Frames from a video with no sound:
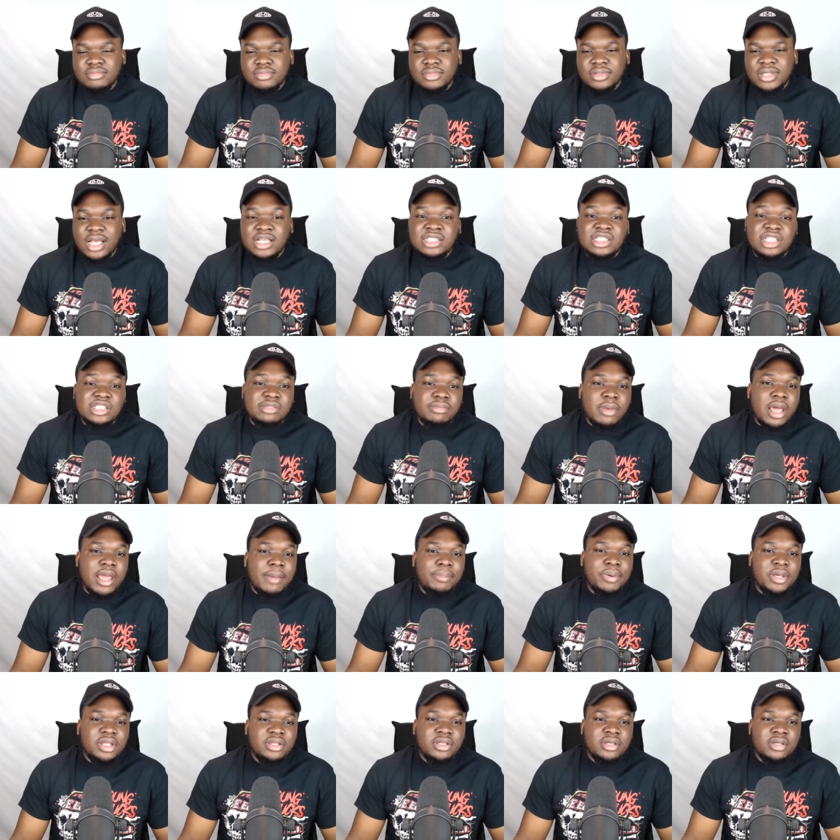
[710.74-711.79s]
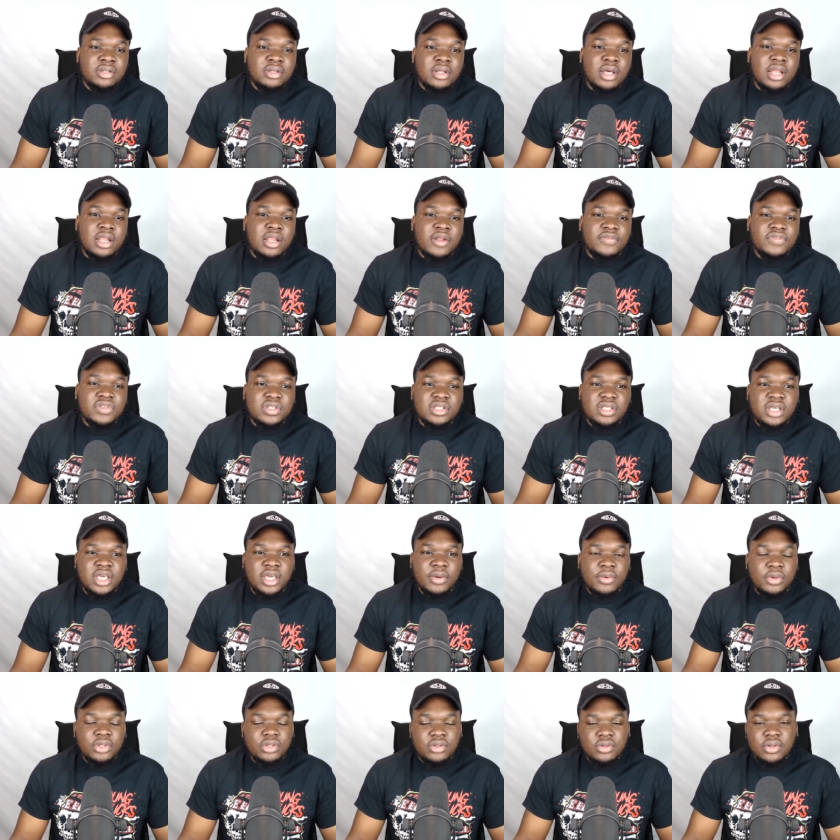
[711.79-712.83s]
that's just my opinion. I'd love to
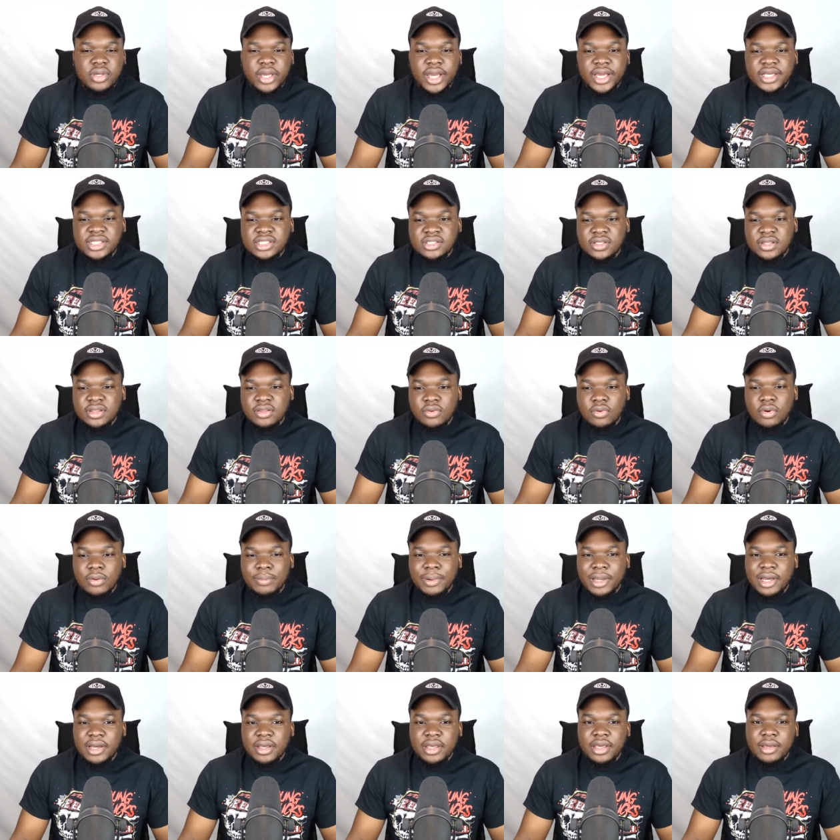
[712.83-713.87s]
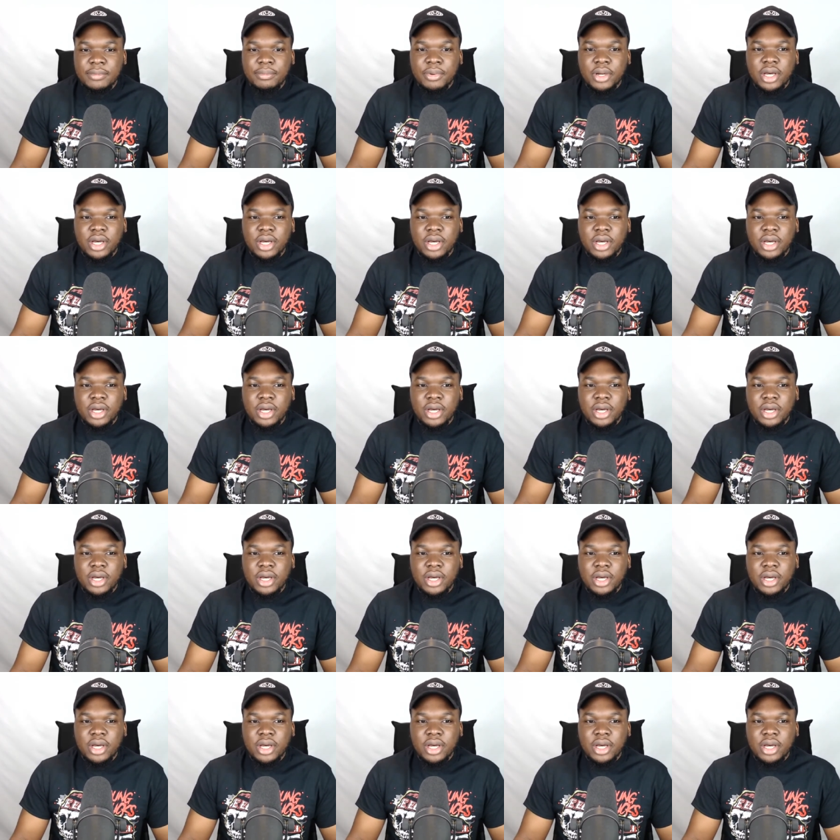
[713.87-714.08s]
hear what you guys thought about it.